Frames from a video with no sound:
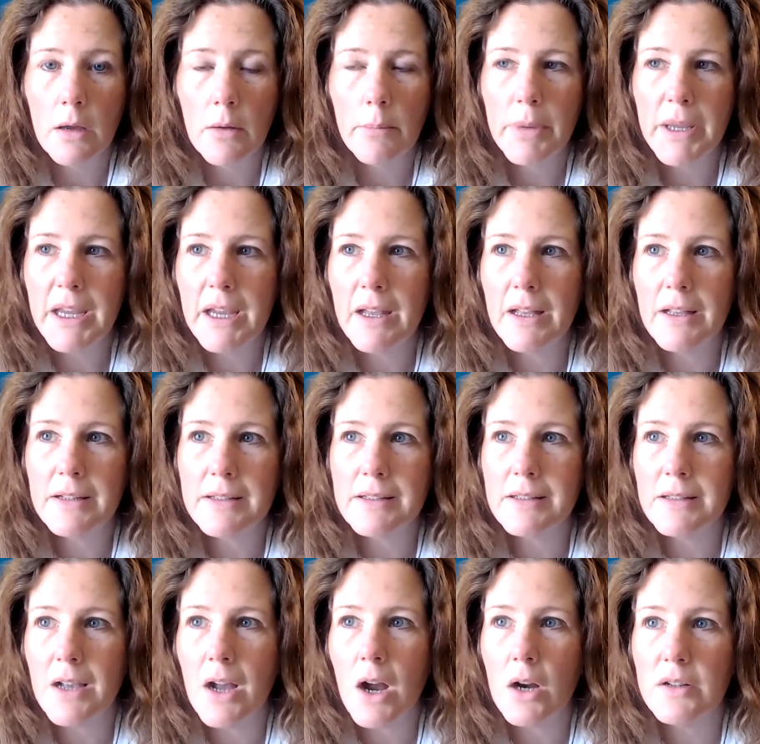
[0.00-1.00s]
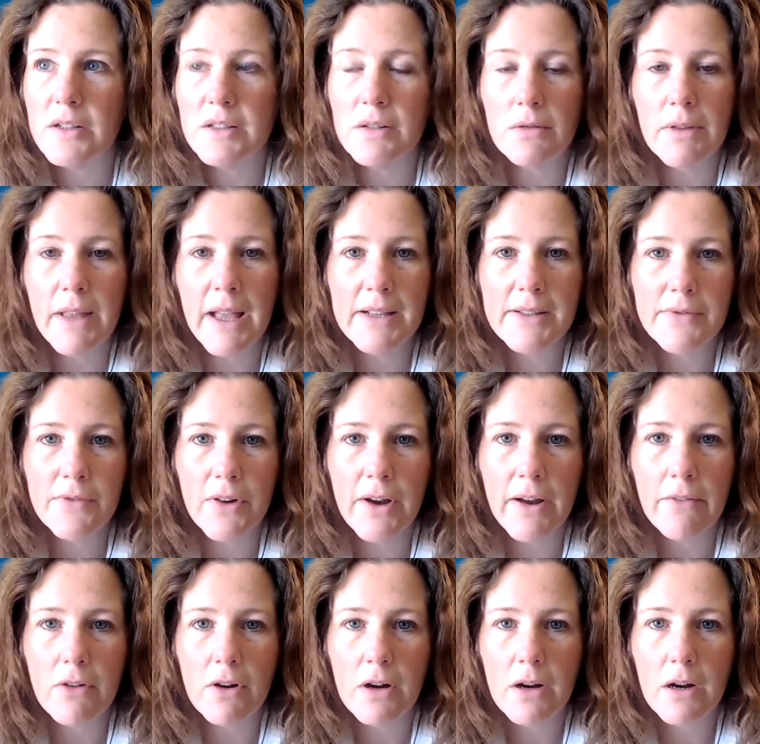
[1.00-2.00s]
because cars don't last
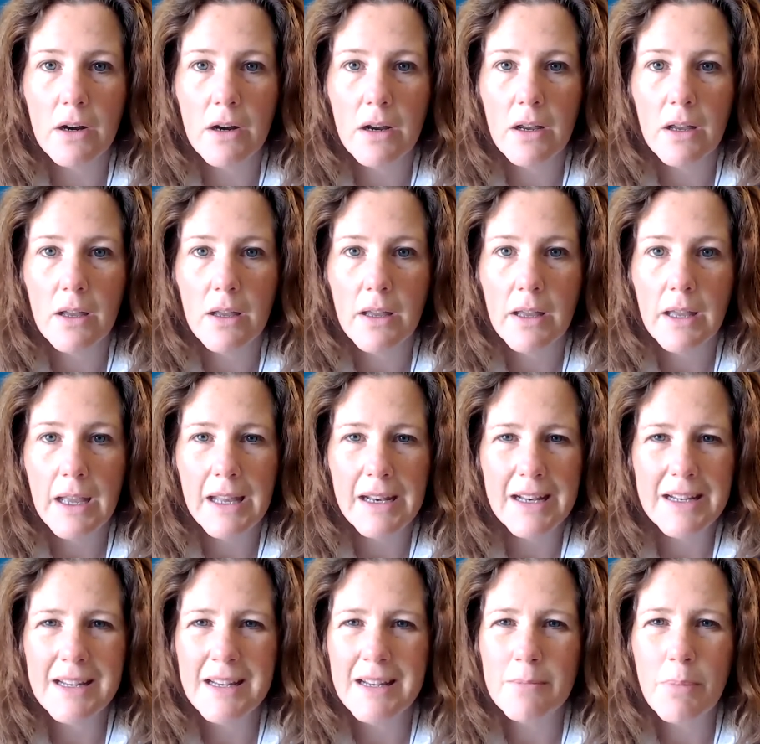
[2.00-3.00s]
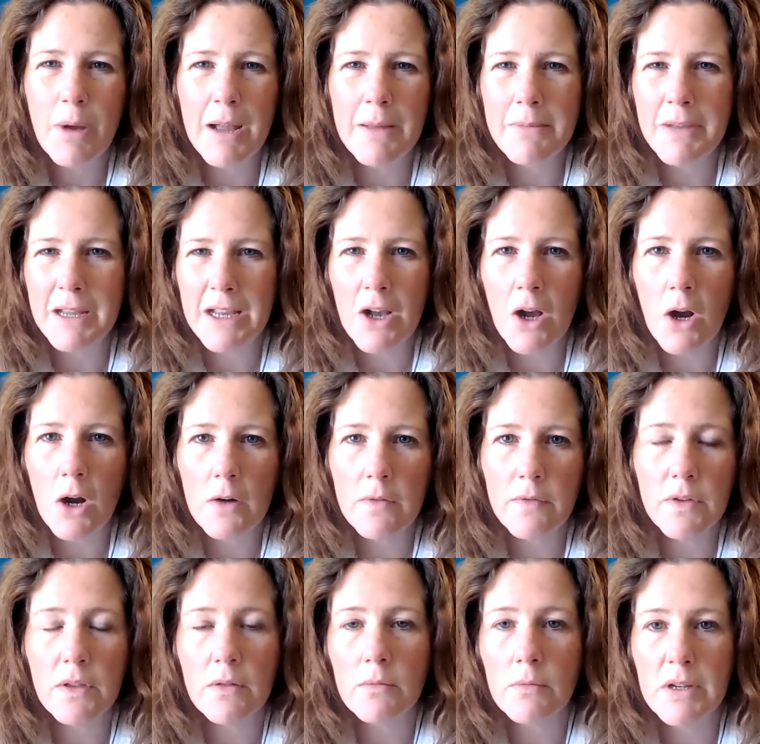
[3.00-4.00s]
forever. And I didn't buy my car
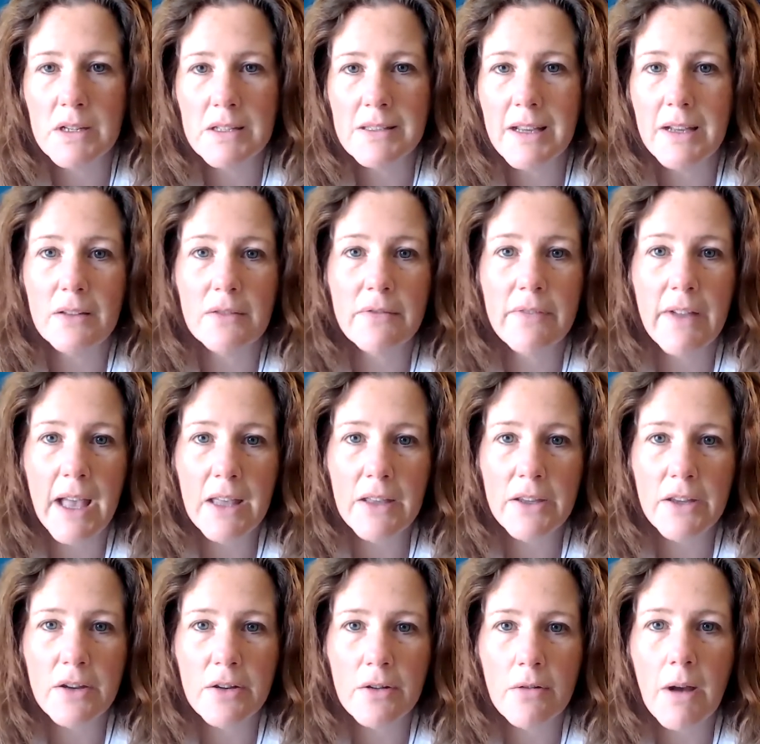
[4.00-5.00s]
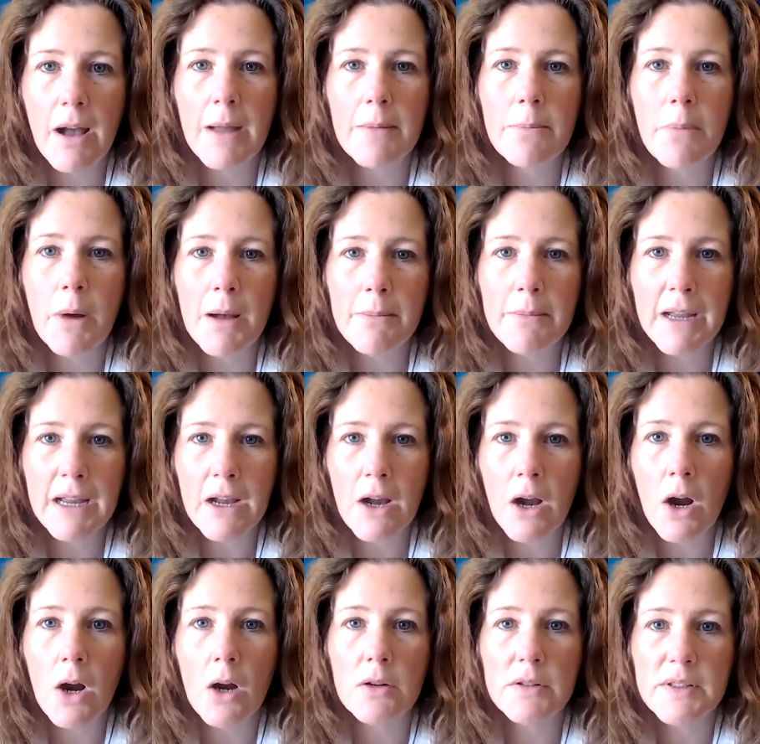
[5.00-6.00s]
for the resale value. I bought my
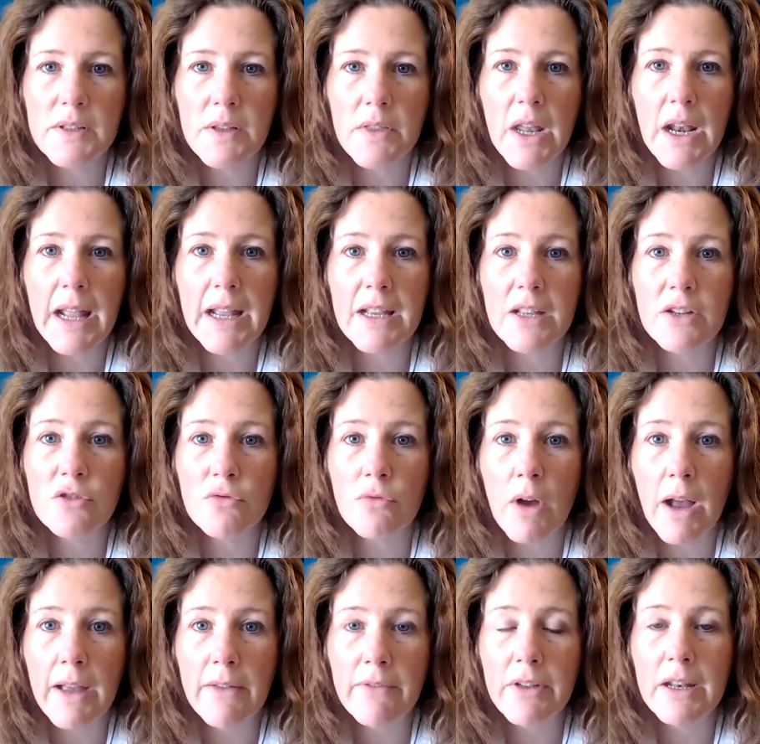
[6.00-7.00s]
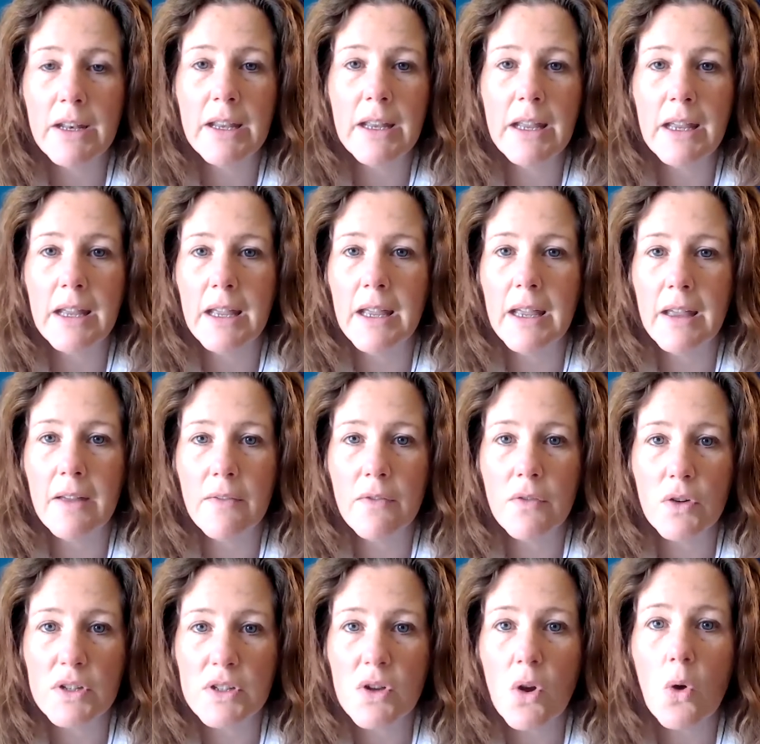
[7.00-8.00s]
car so that I could drive it
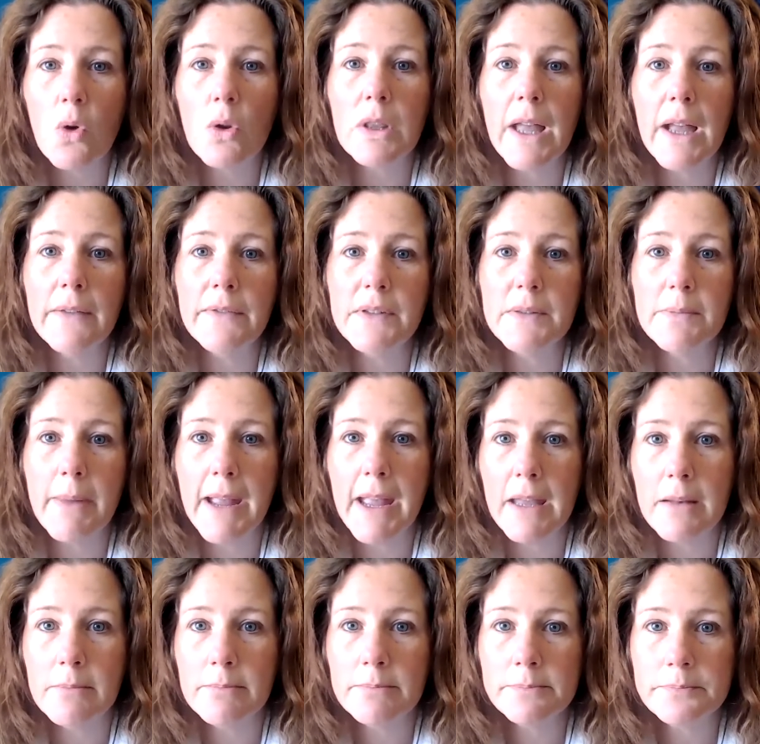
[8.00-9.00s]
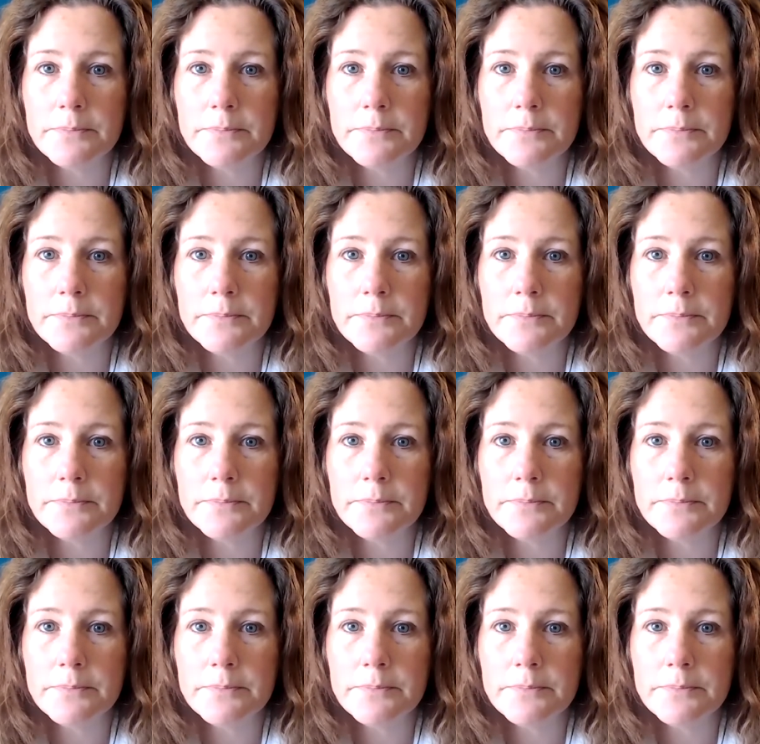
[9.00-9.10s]
for its whole lifespan